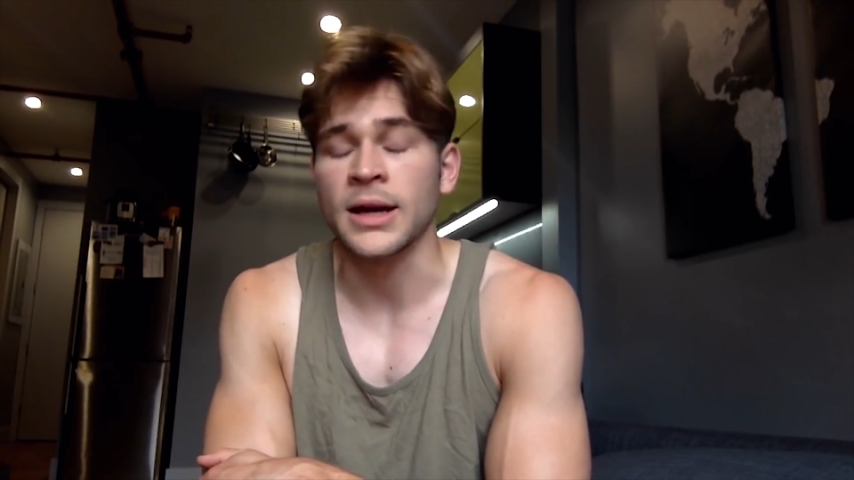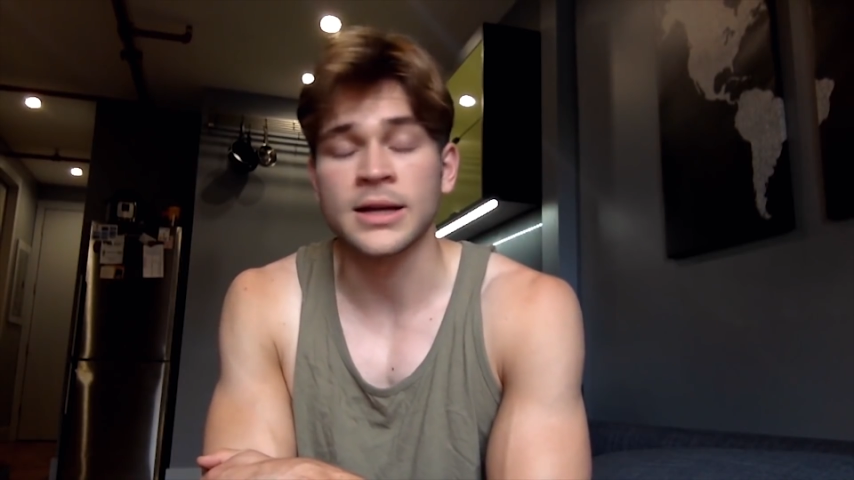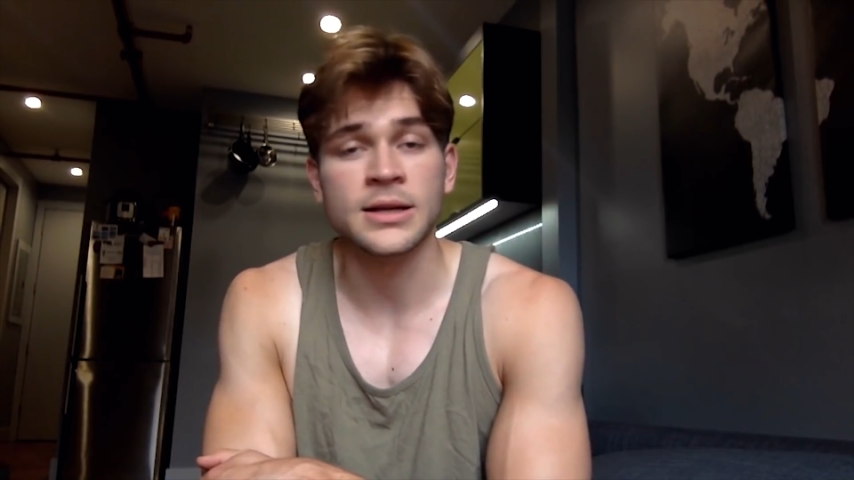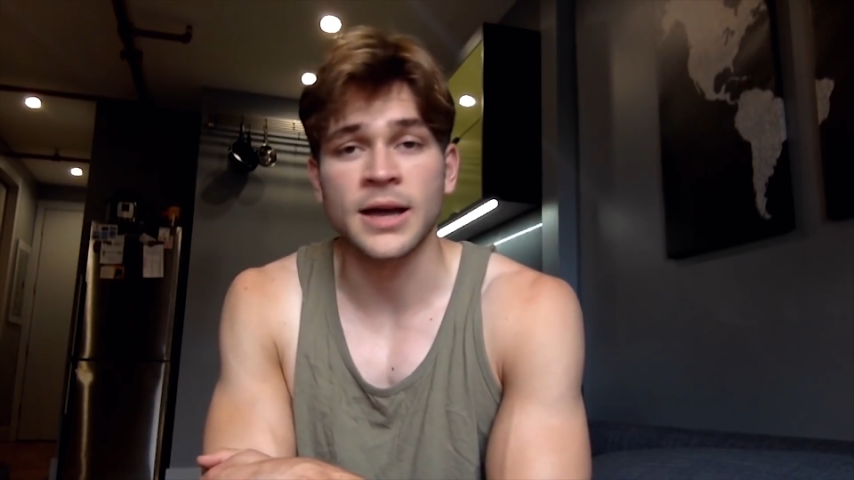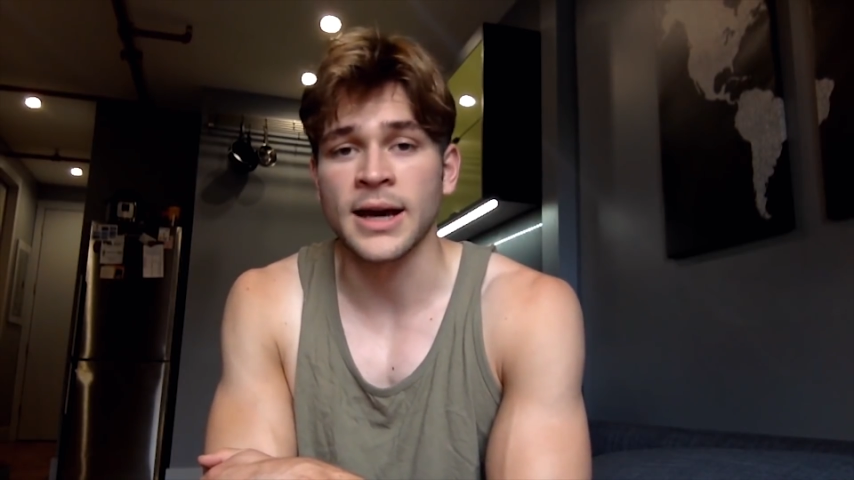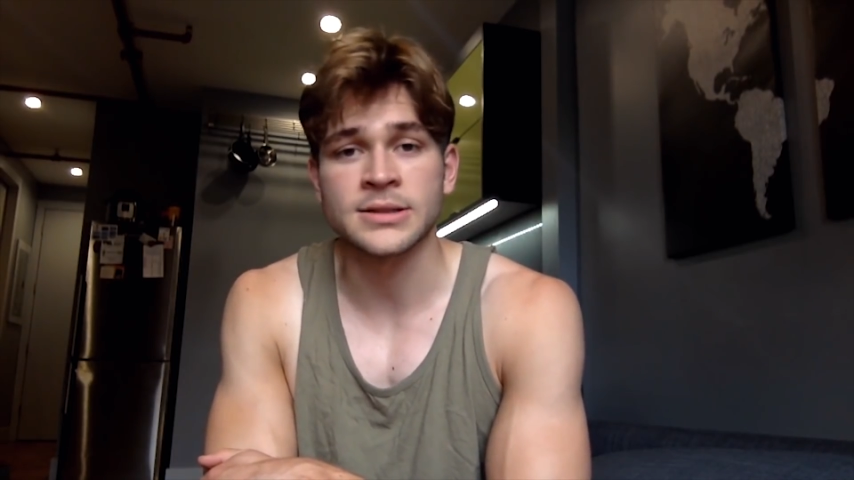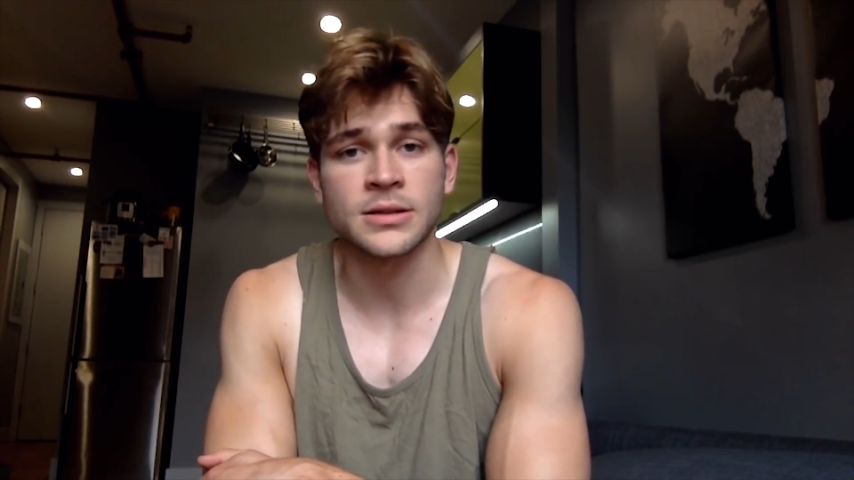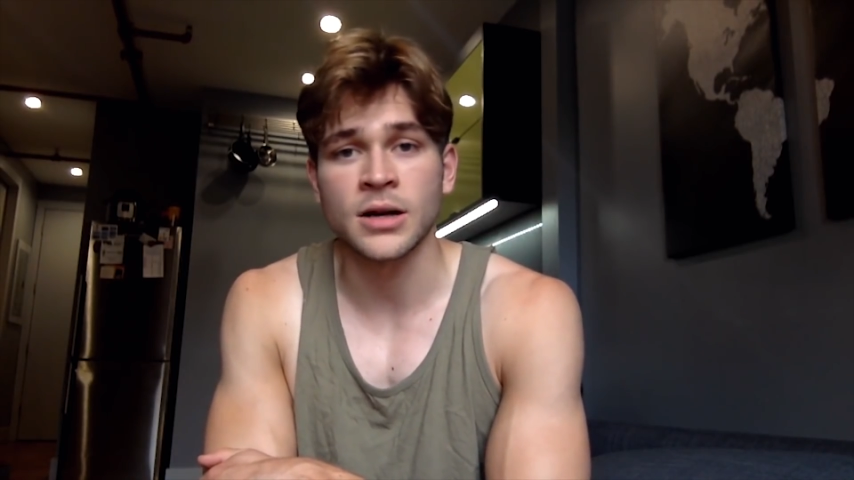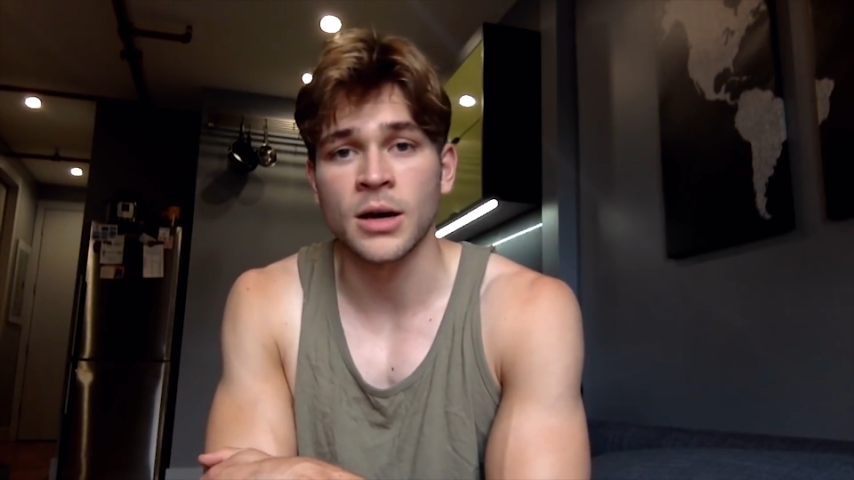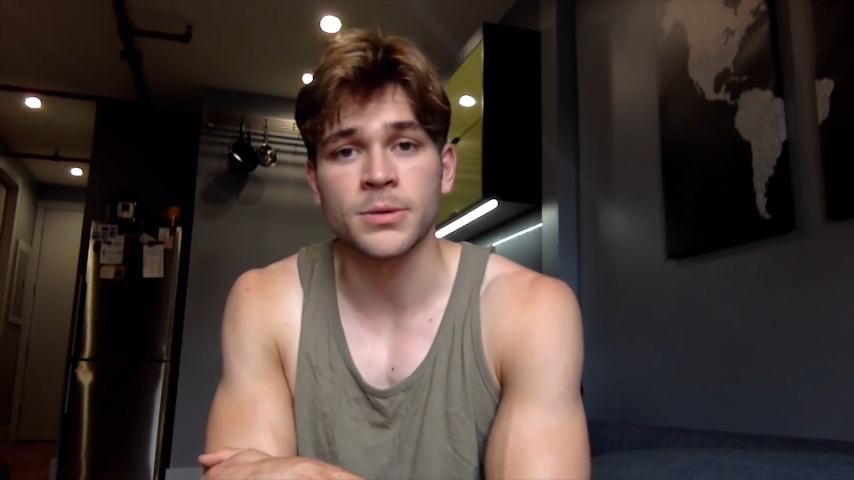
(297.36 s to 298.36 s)
and he
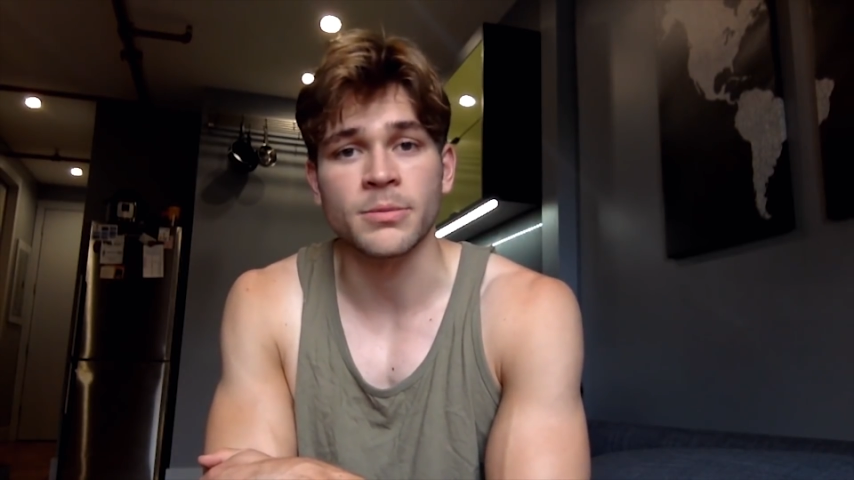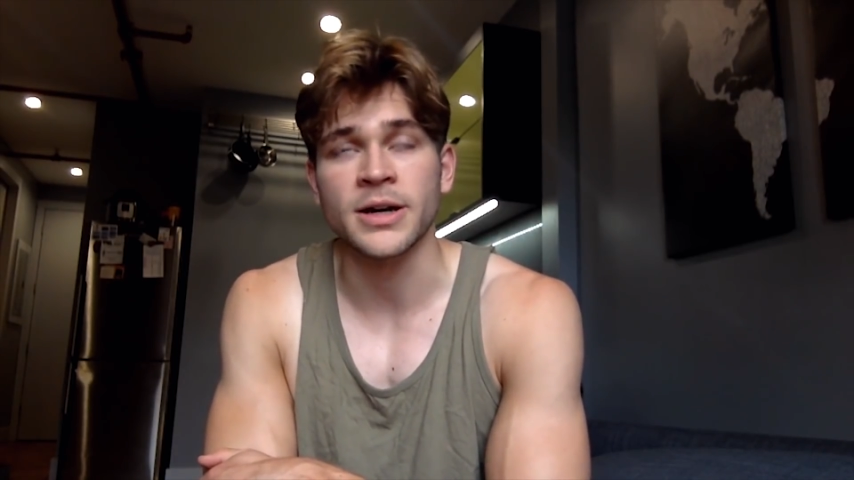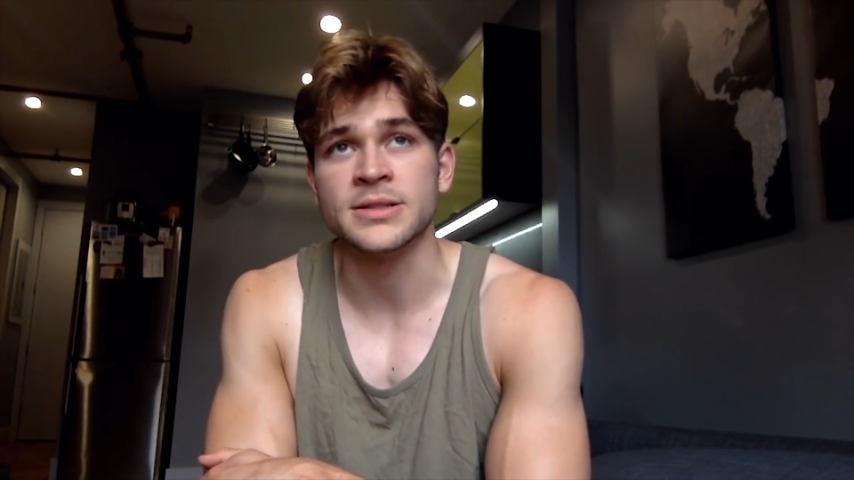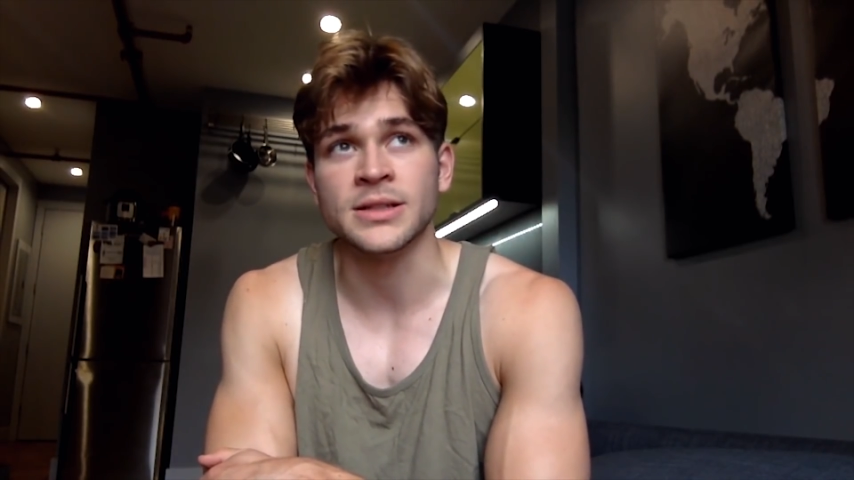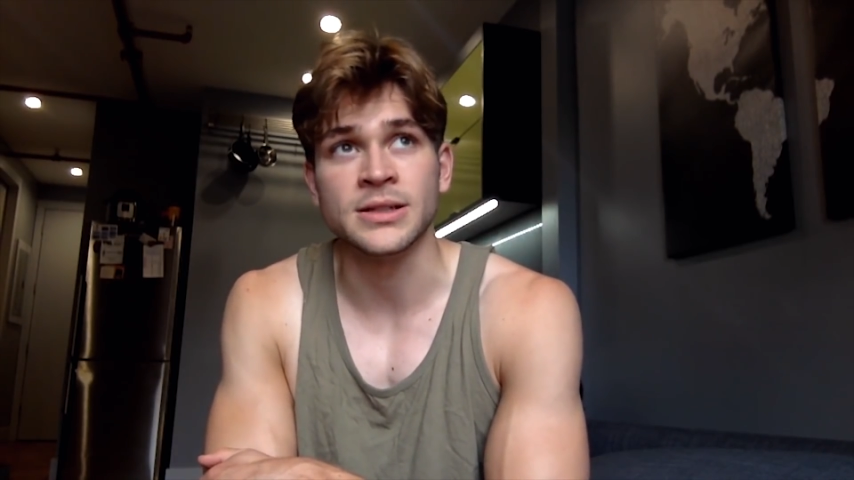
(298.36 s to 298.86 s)
hasn't compromised,